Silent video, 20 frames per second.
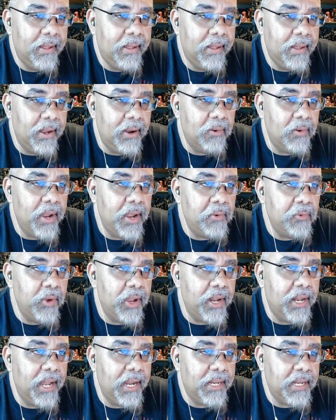All right,
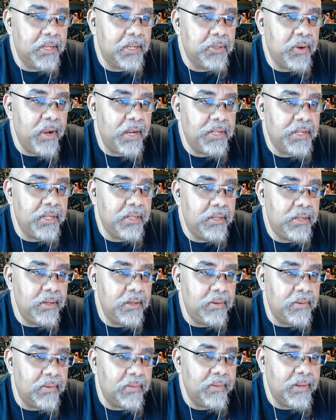Rhett liked Extraction
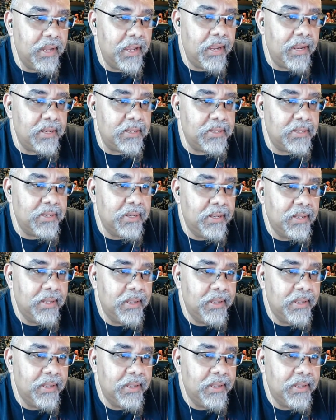two. Nice.